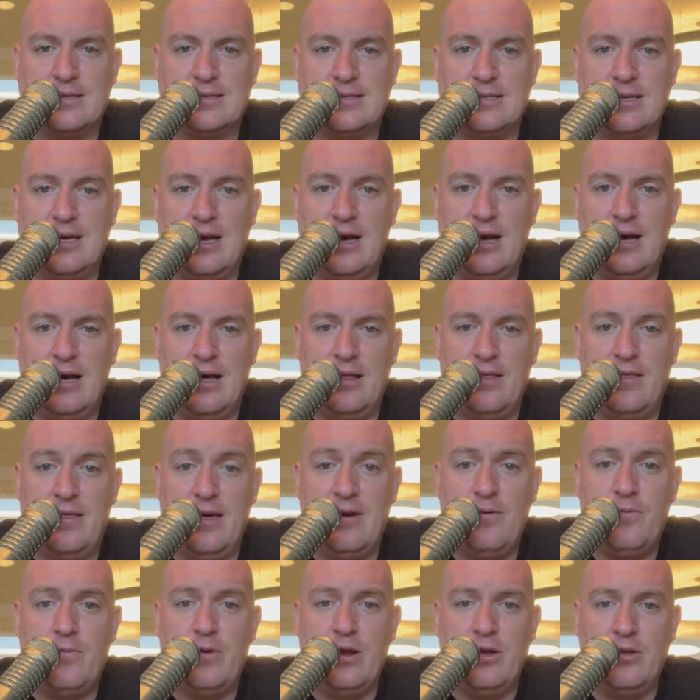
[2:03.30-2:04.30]
they
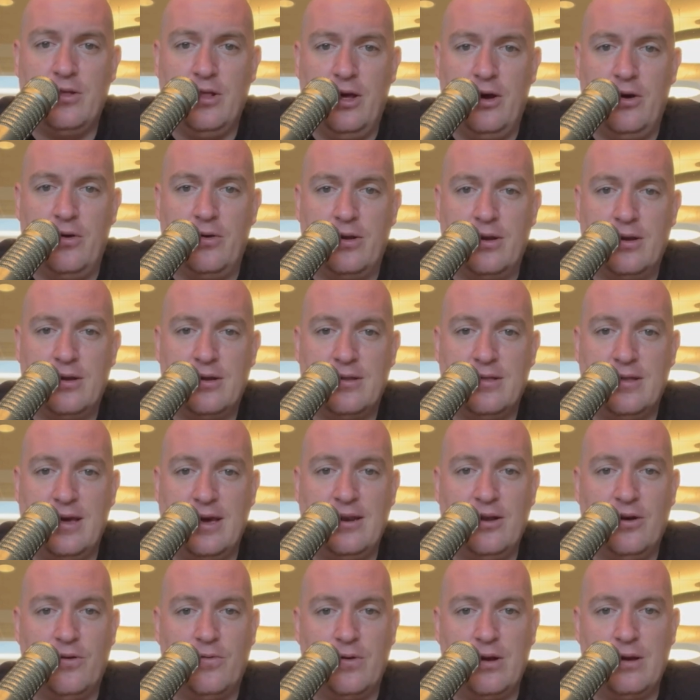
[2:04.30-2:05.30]
reload. They don't
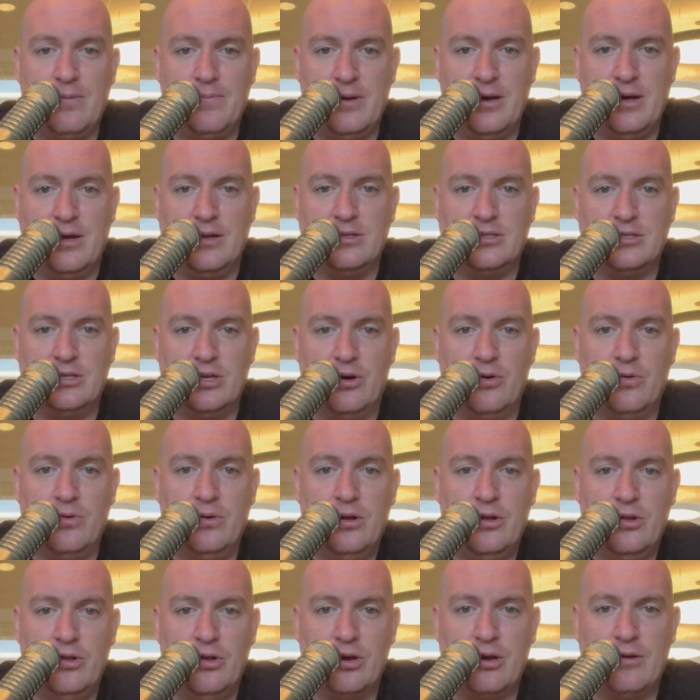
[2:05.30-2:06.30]
rebuild. So
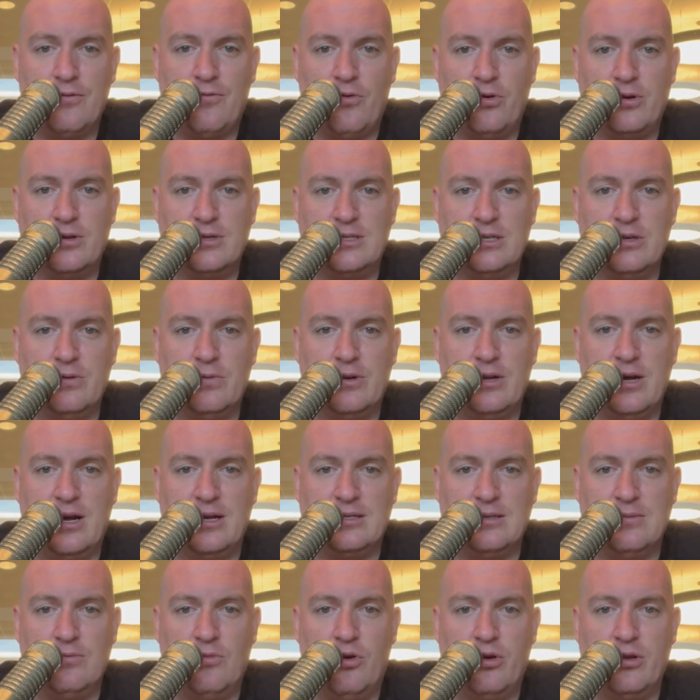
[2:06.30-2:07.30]
looking forward to see what Dante Moore
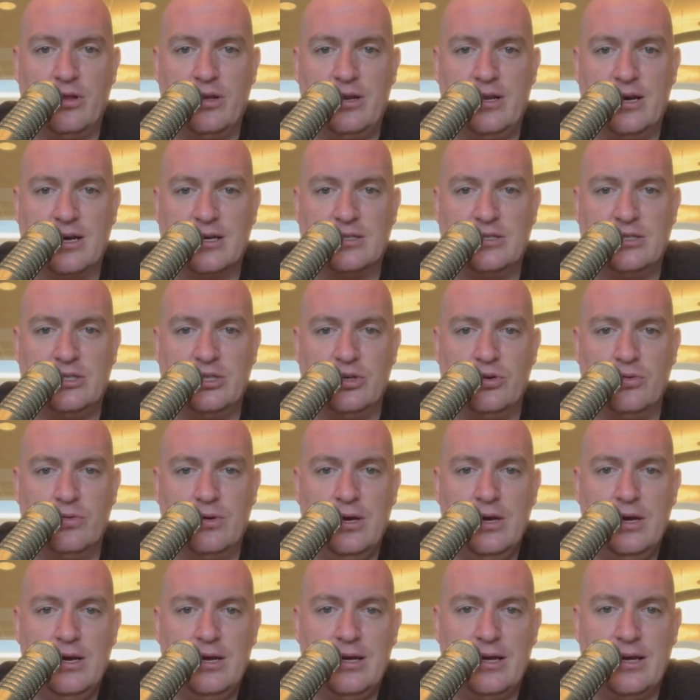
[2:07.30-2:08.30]
and the Ducks do
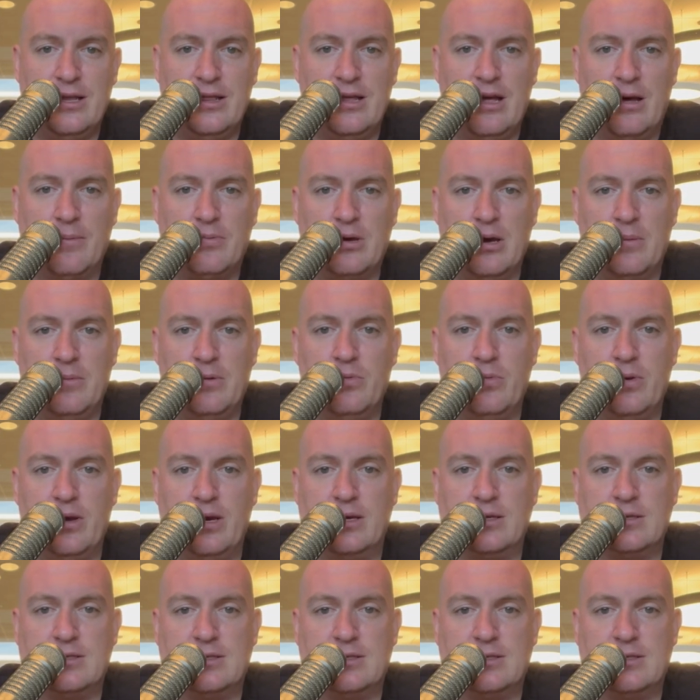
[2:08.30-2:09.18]
in the upcoming weeks.